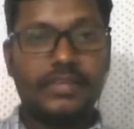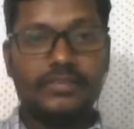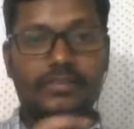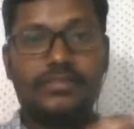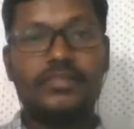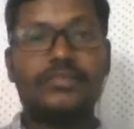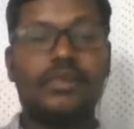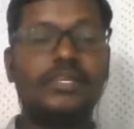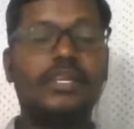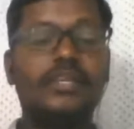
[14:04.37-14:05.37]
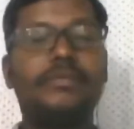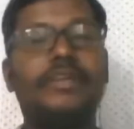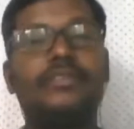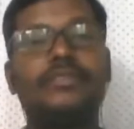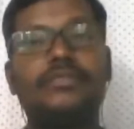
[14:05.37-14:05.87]
So this is what the
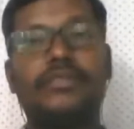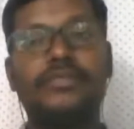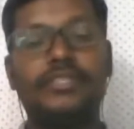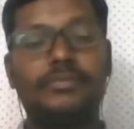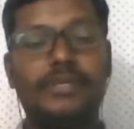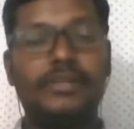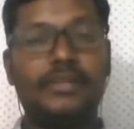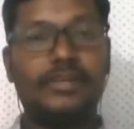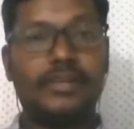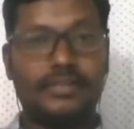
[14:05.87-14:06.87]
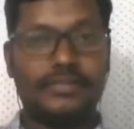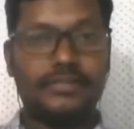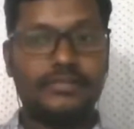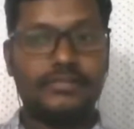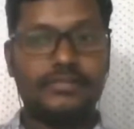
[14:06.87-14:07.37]
limitations of this particular test.
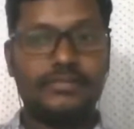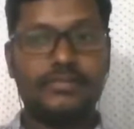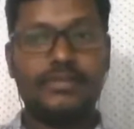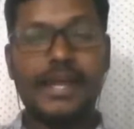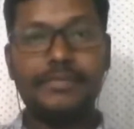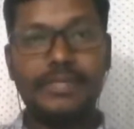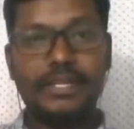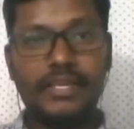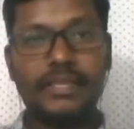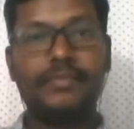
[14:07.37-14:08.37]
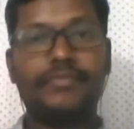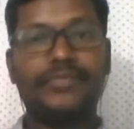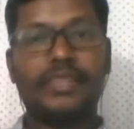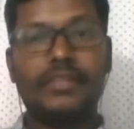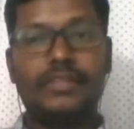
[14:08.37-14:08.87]
So time taking,
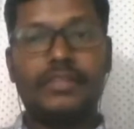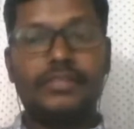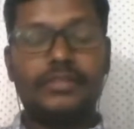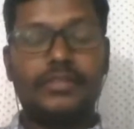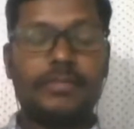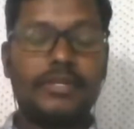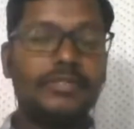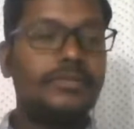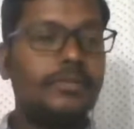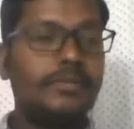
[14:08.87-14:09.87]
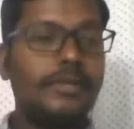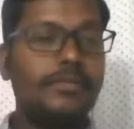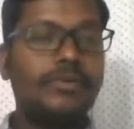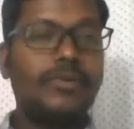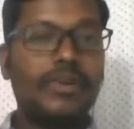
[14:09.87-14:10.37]
the person should be
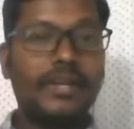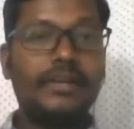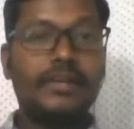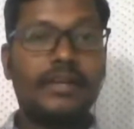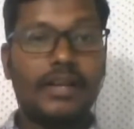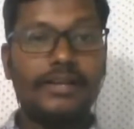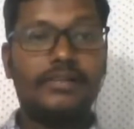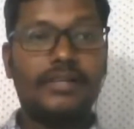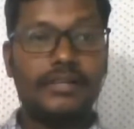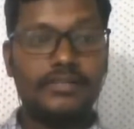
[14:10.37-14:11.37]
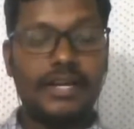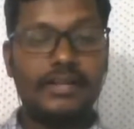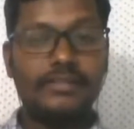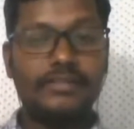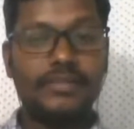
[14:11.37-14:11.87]
able to read, write,
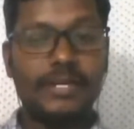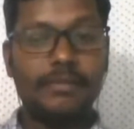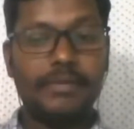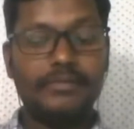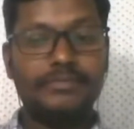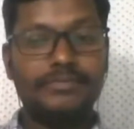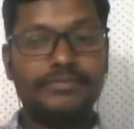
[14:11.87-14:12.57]
understand. You getting me?